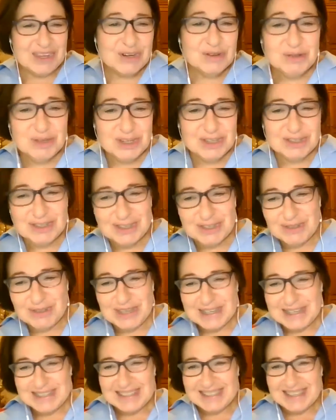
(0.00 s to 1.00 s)
union
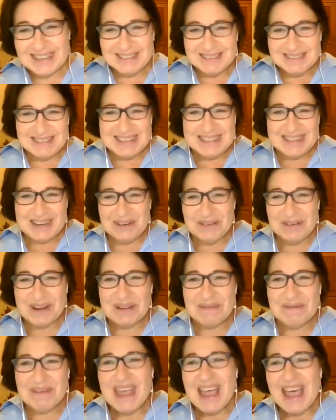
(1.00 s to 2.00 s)
duties there. So,
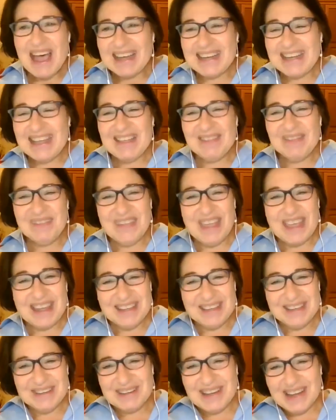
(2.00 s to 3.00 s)
uh, again,
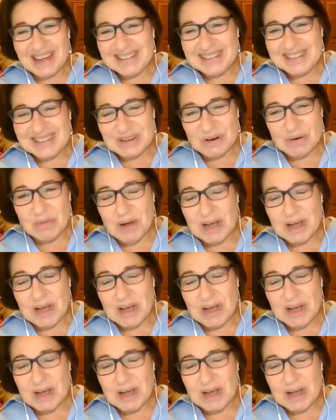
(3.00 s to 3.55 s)
thank you guys so